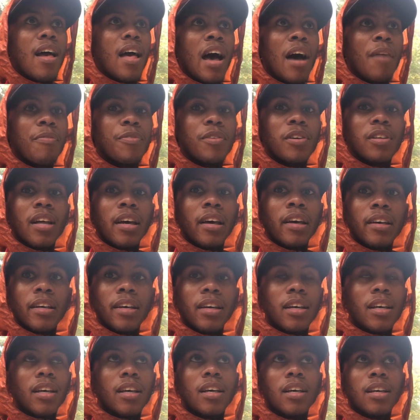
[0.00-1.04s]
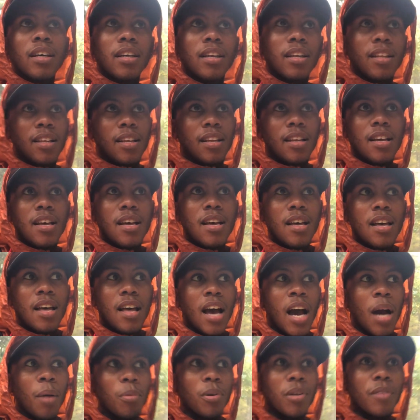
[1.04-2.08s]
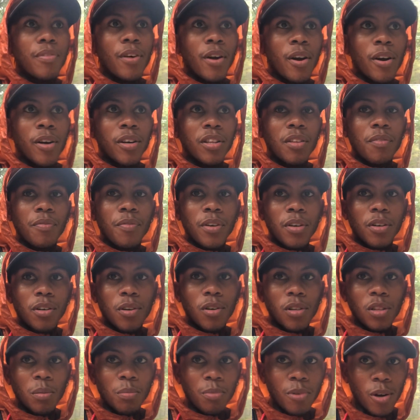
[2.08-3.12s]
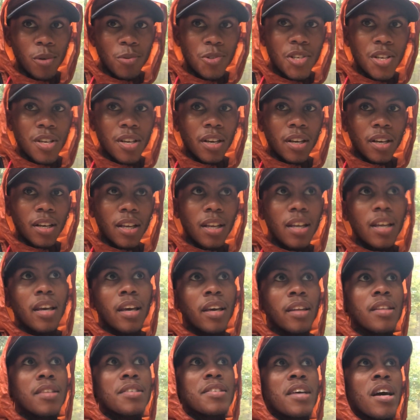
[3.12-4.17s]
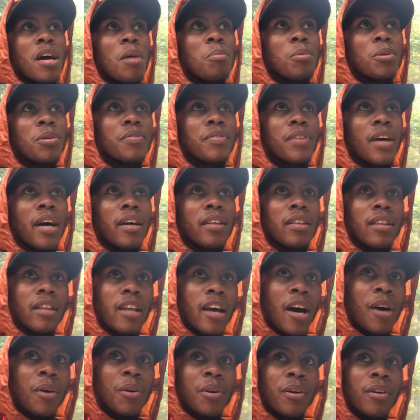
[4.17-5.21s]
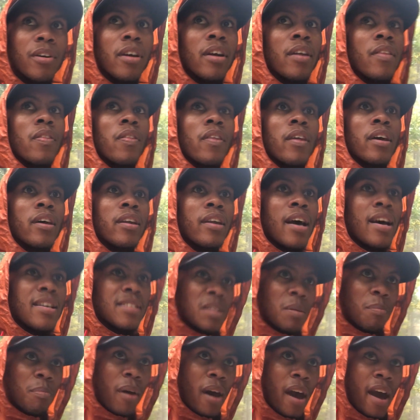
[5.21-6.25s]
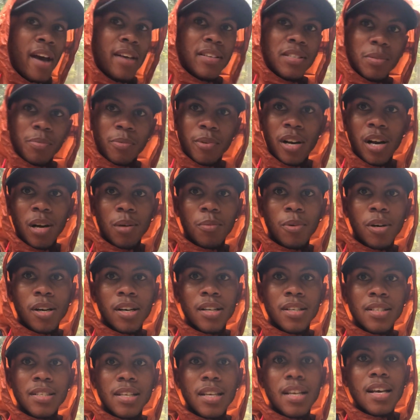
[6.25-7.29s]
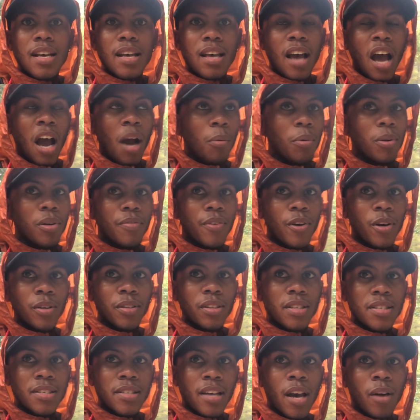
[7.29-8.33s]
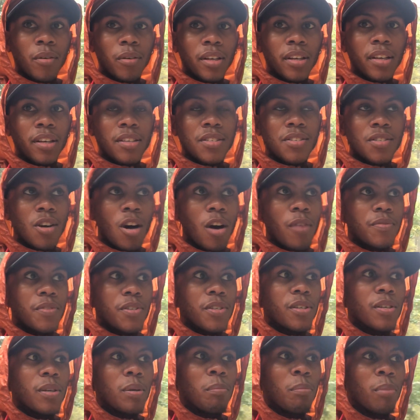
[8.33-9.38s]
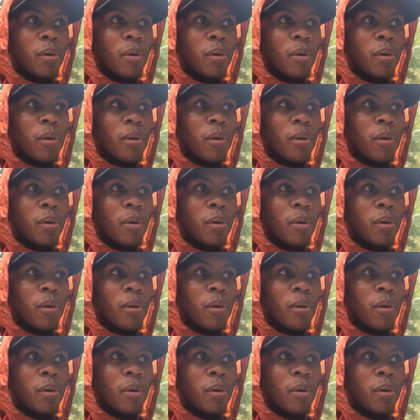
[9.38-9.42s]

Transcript: I feel like I would have heard the vehicle approaching and the sound would have gotten louder, and then as it passed where I was, I would have heard the sound getting softer.